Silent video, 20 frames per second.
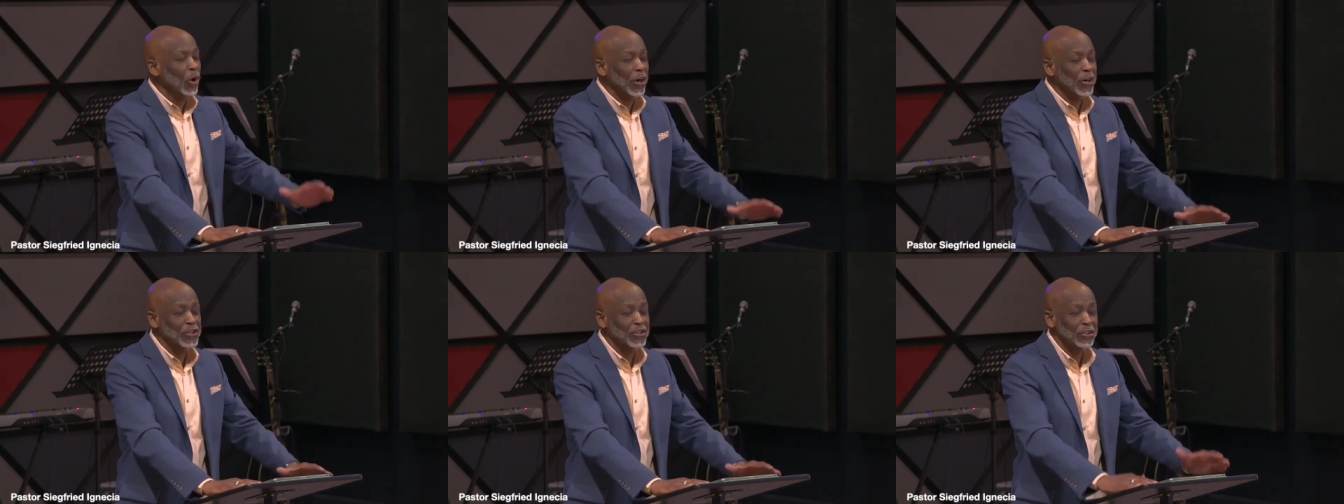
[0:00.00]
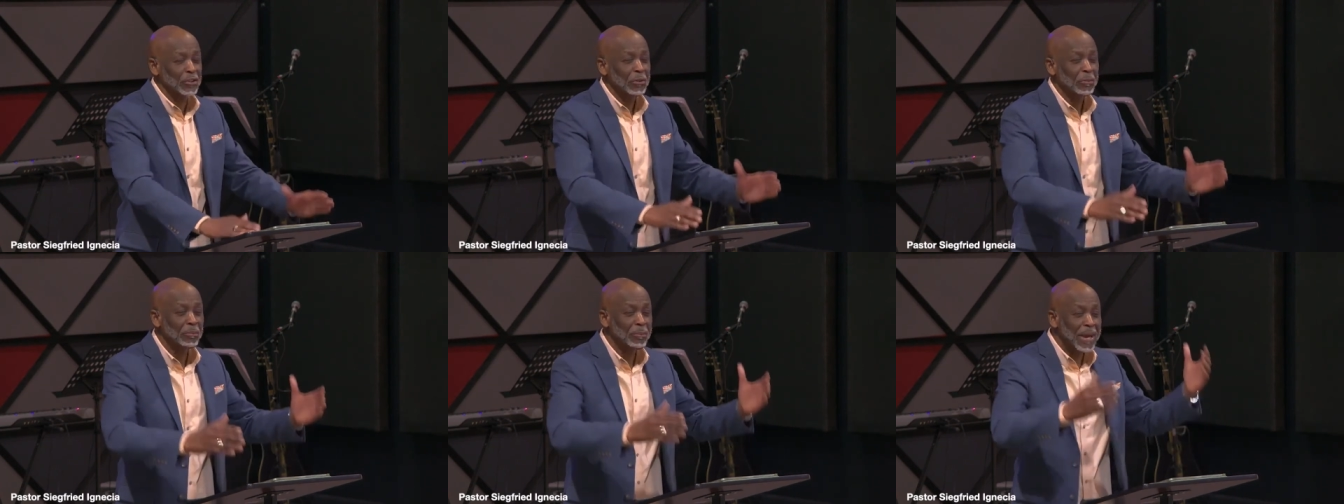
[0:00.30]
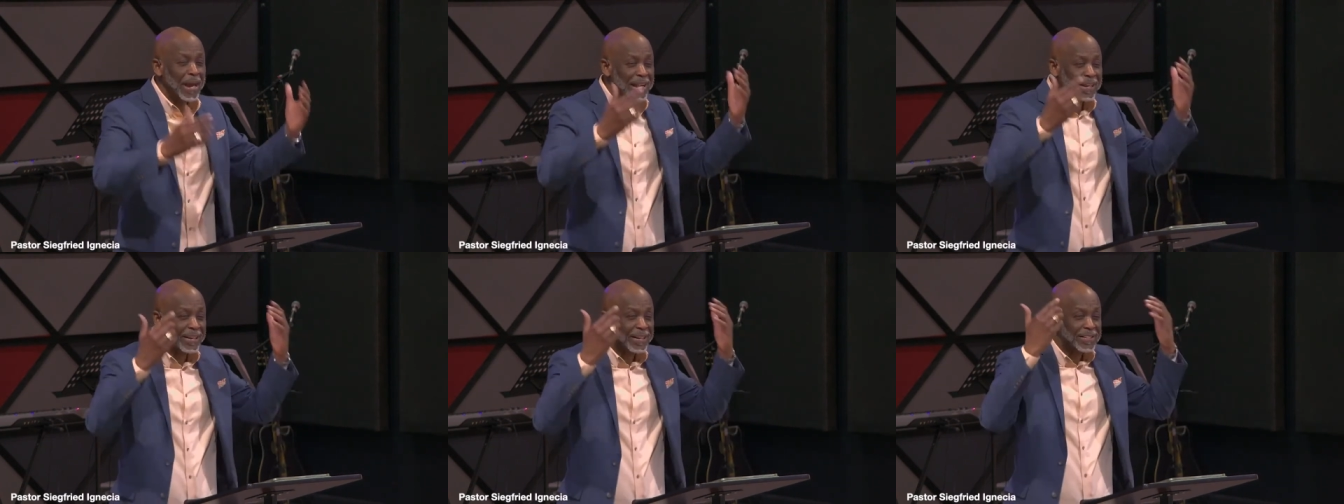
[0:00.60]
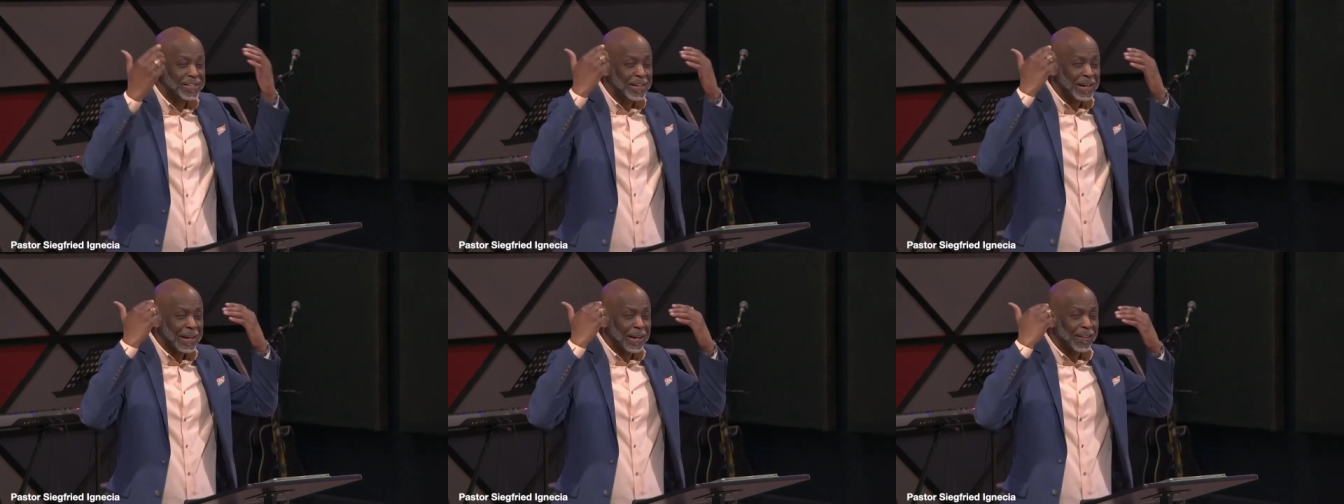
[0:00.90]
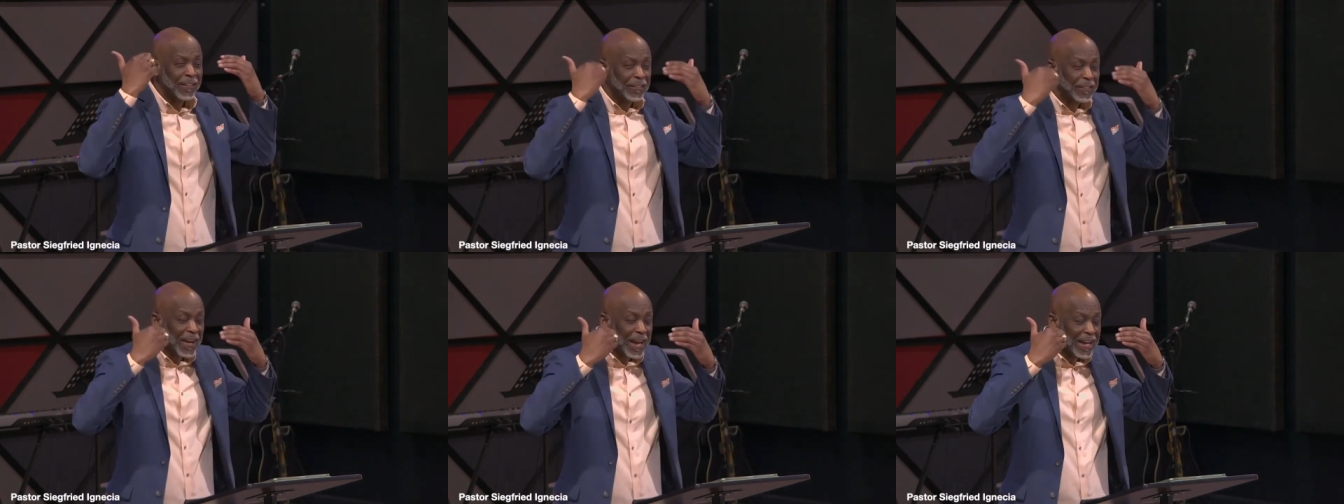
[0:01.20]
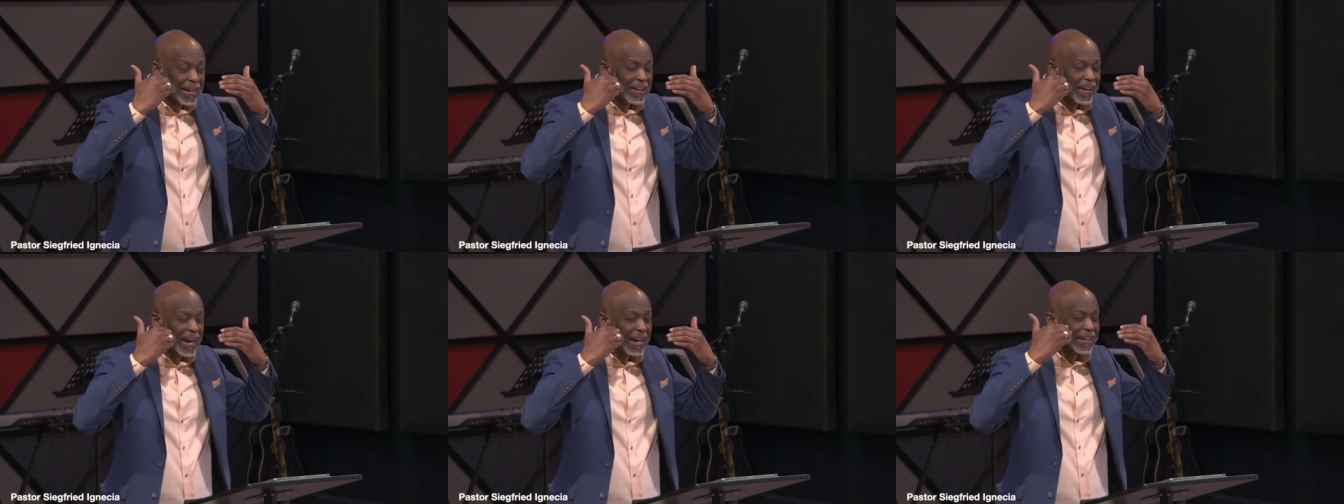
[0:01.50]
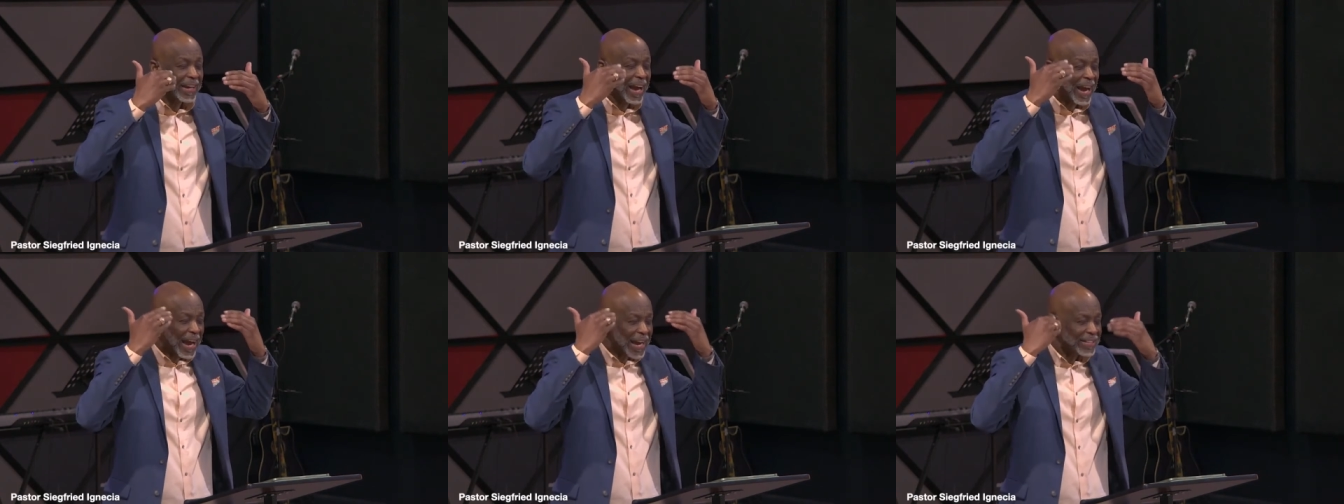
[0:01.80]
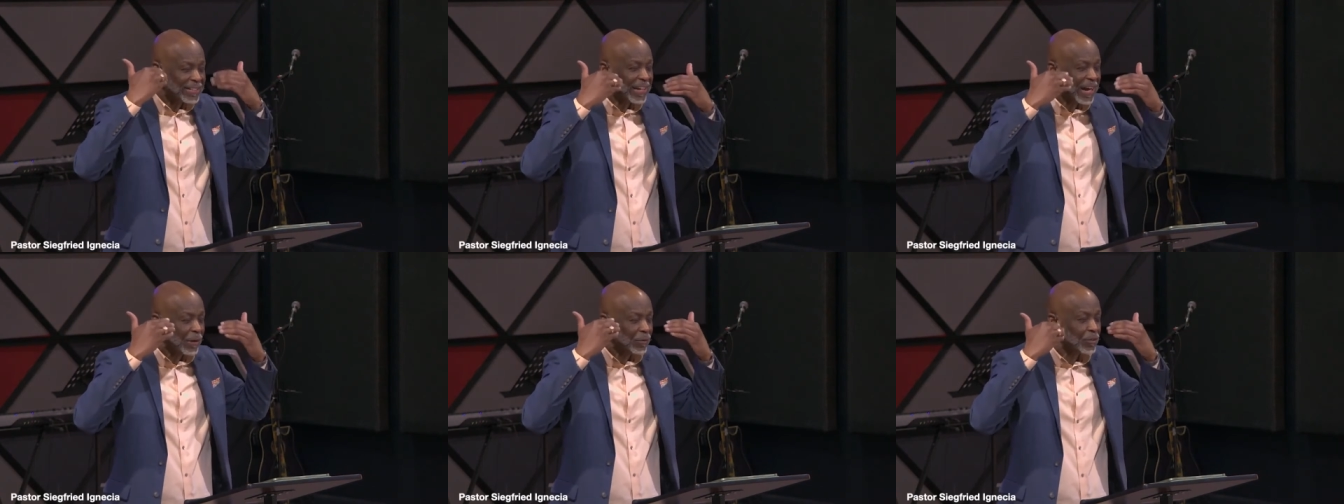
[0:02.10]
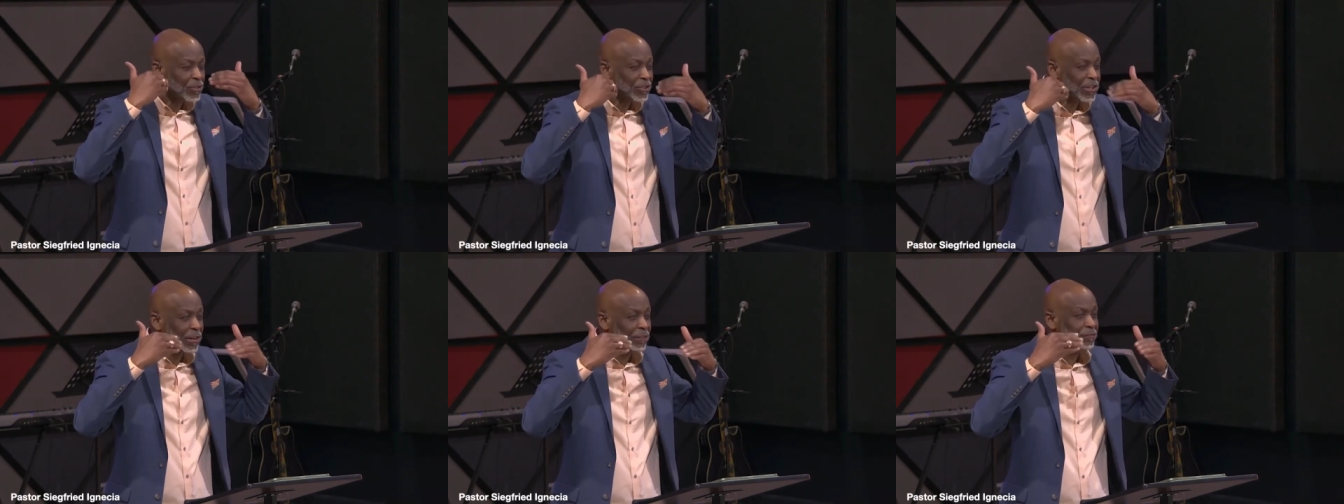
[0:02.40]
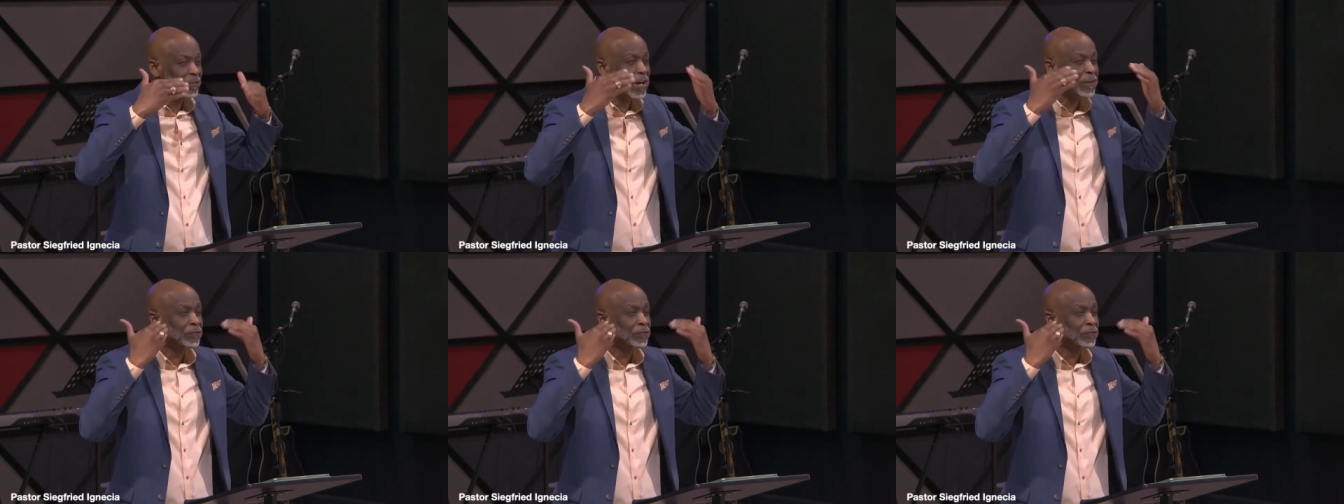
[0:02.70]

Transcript: words make us think and ask ourselves,